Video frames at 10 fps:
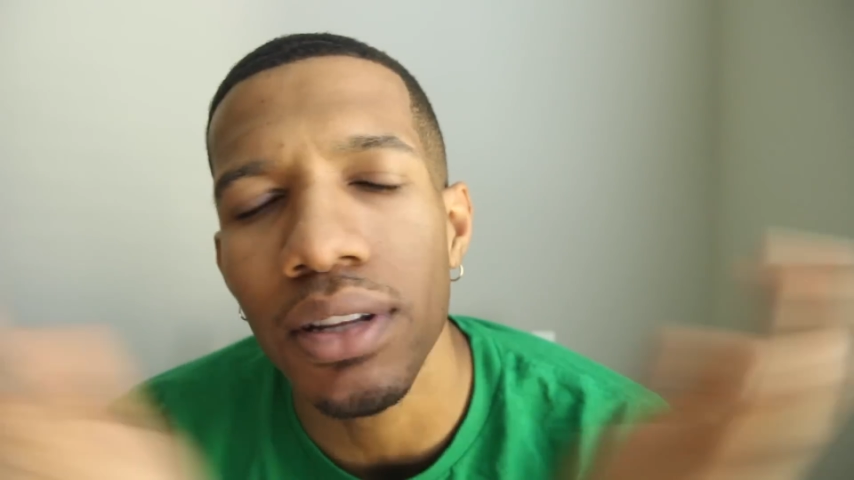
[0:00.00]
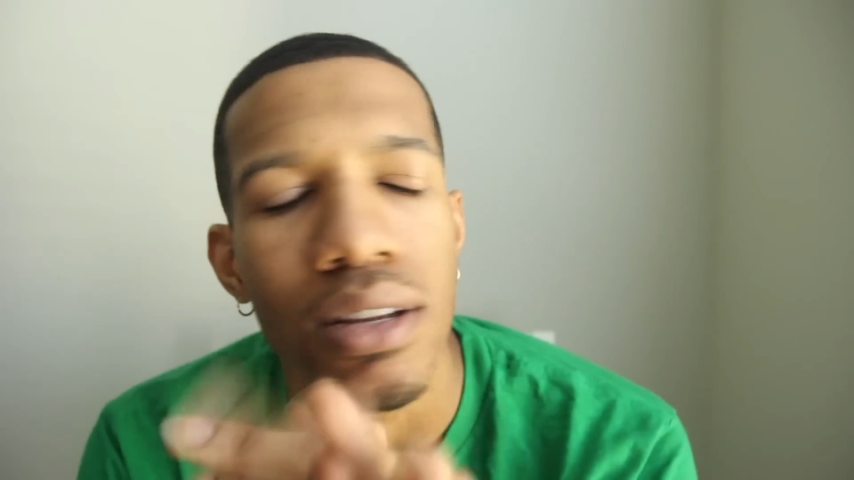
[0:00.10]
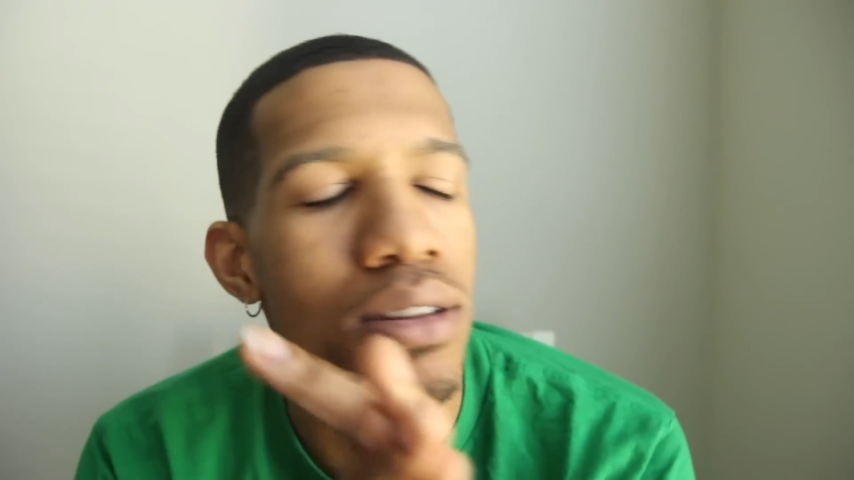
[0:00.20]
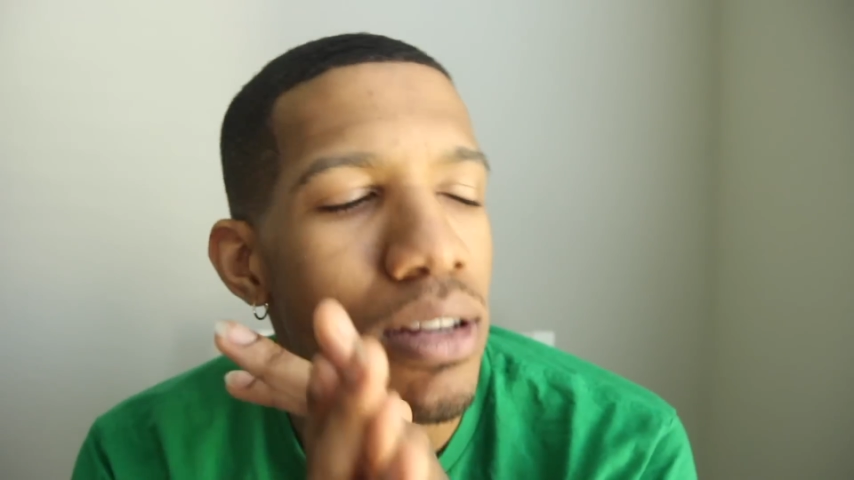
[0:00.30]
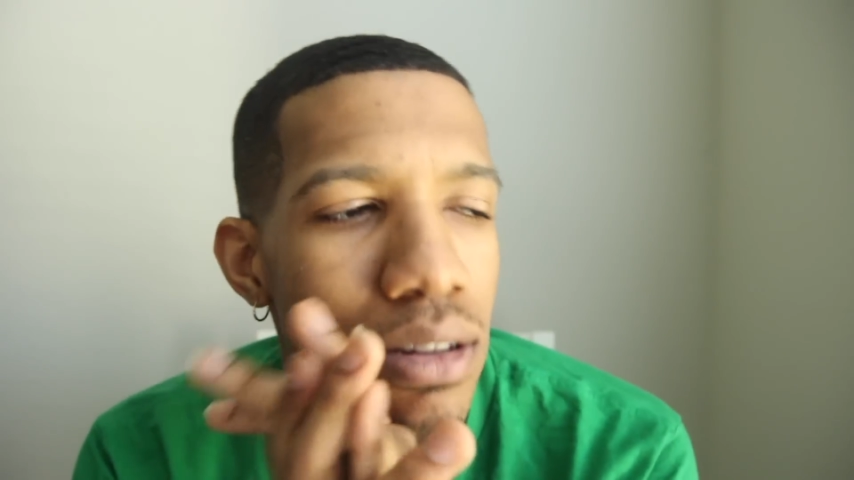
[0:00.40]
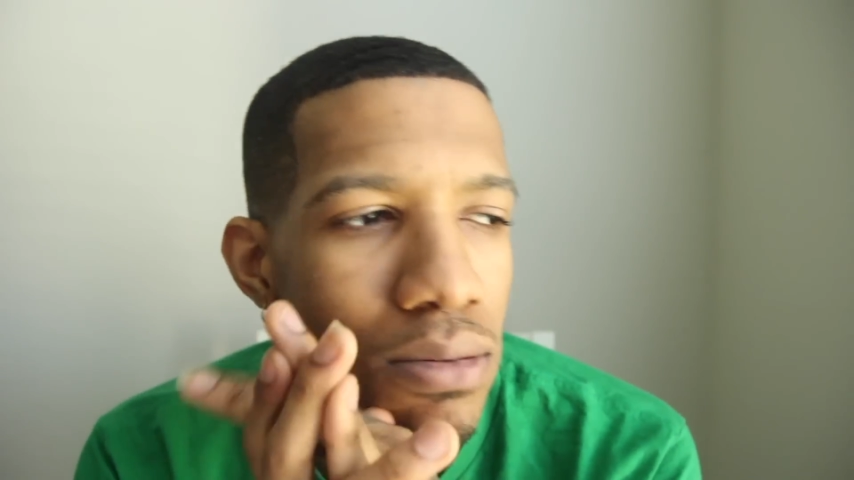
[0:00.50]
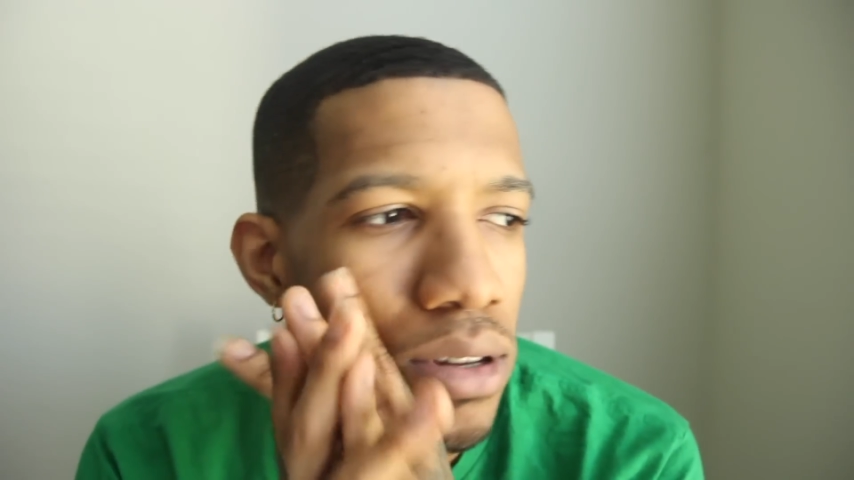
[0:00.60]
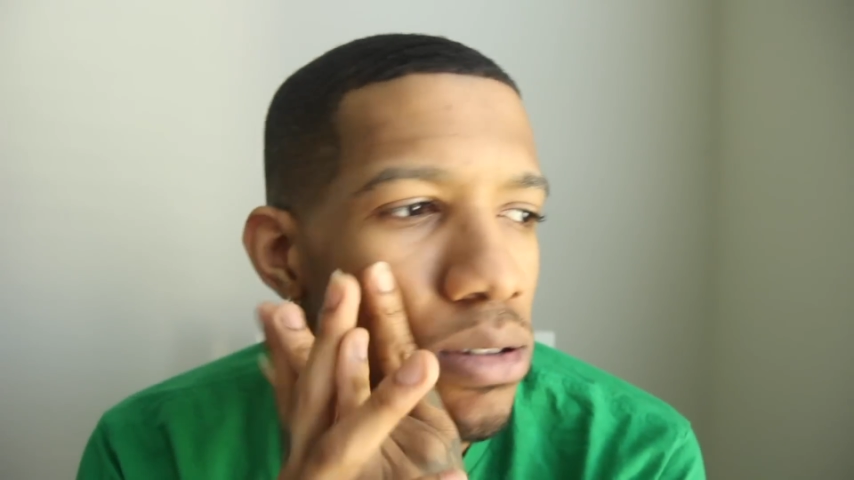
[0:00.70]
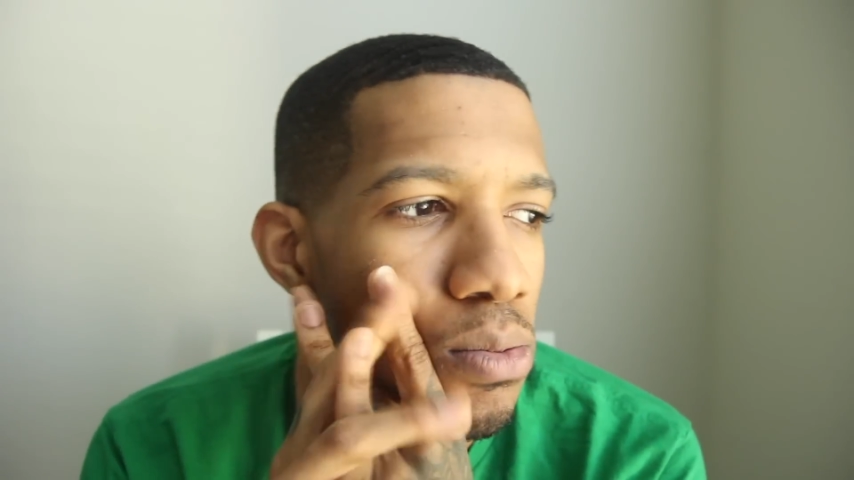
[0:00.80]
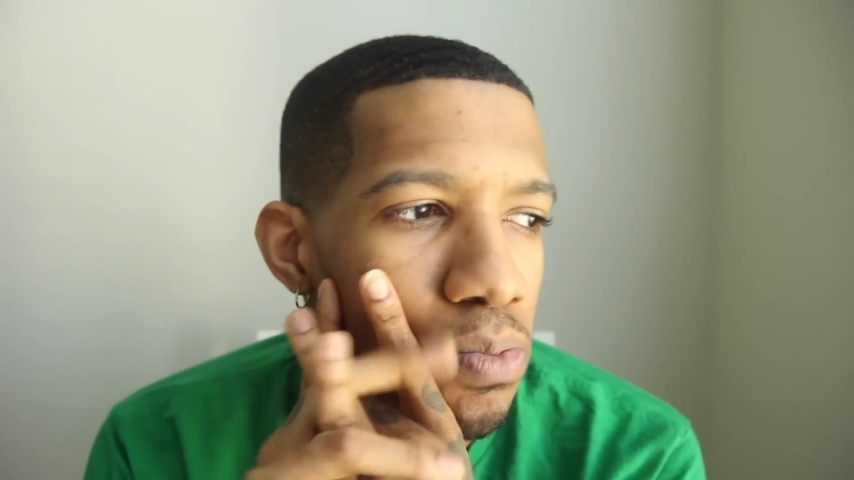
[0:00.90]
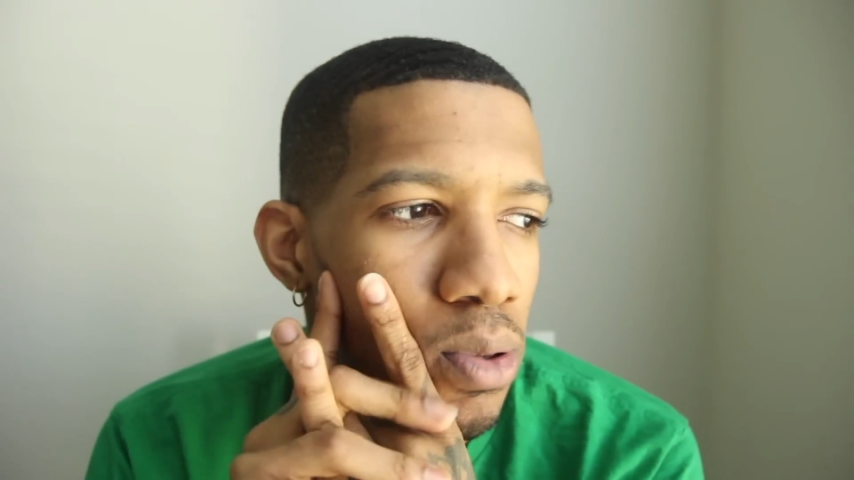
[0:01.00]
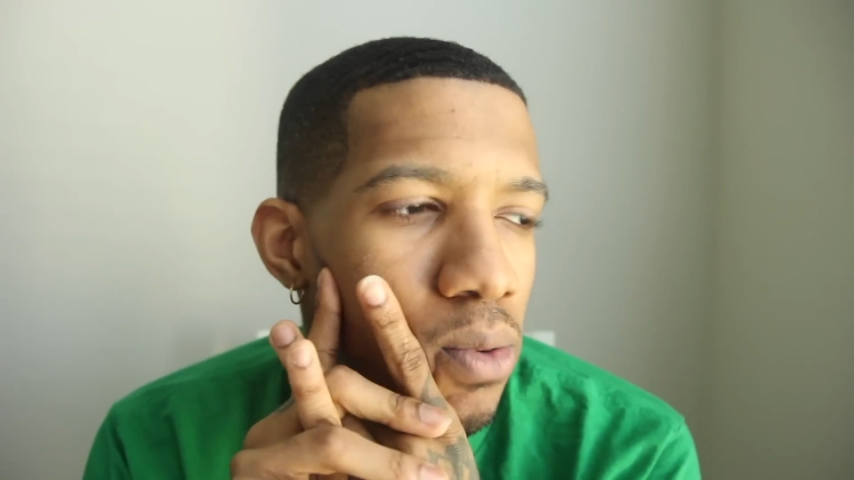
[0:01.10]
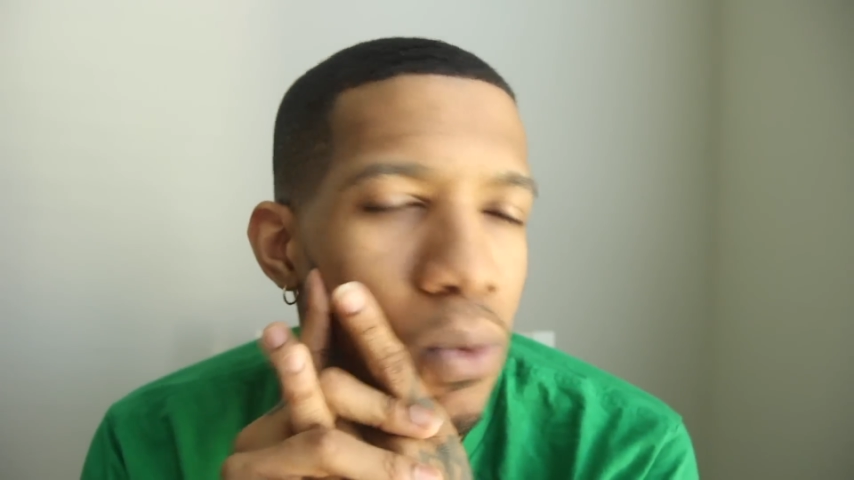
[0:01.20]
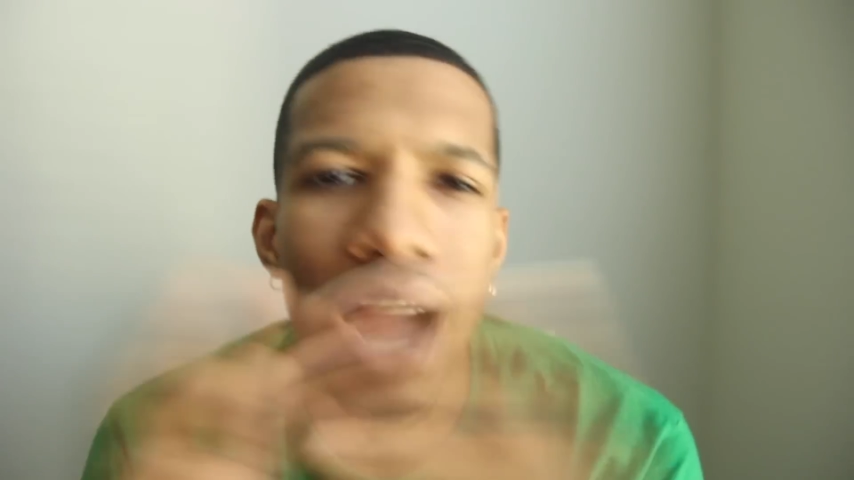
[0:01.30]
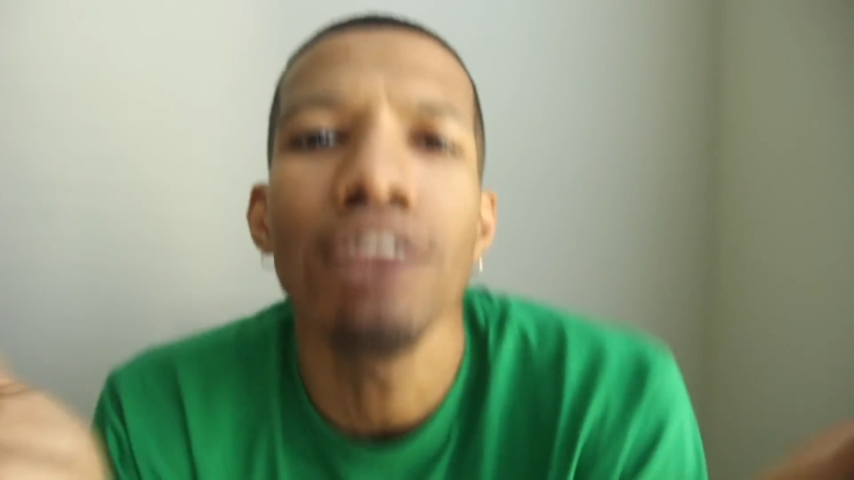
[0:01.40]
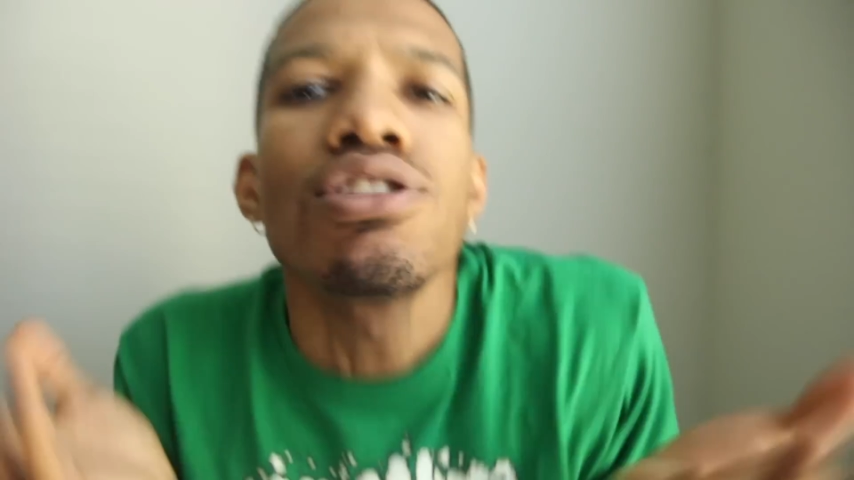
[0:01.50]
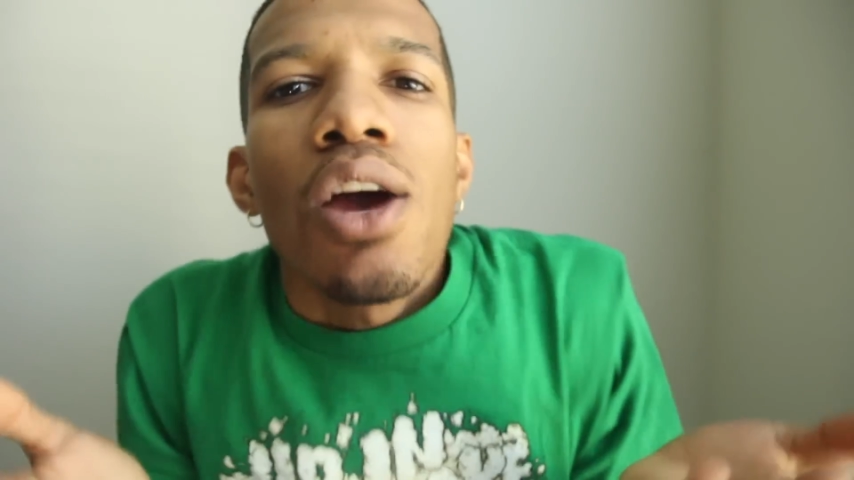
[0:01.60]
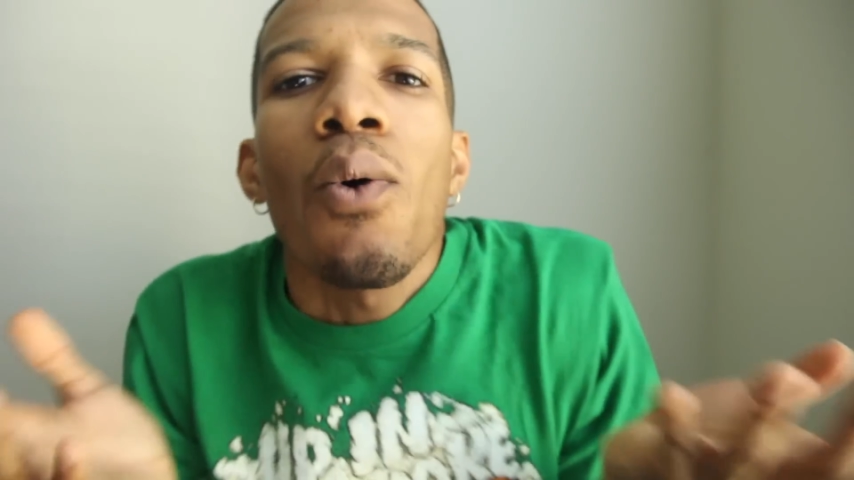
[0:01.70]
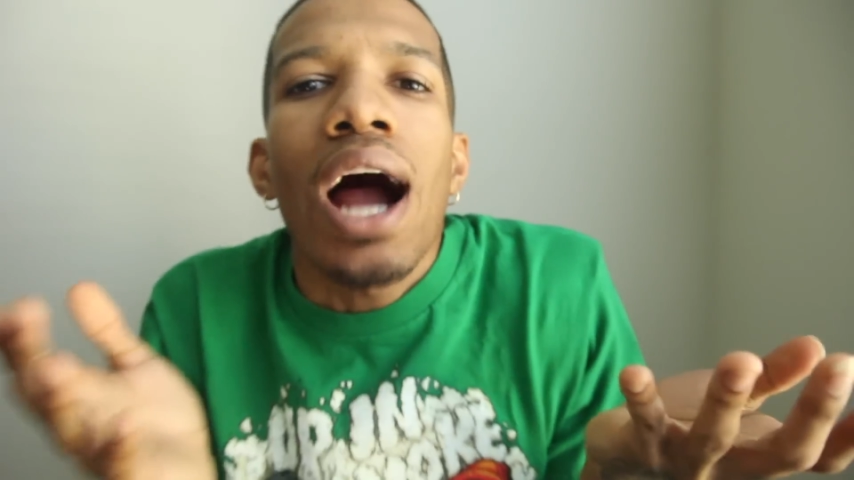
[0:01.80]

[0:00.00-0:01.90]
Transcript: That's pretty. Why are you still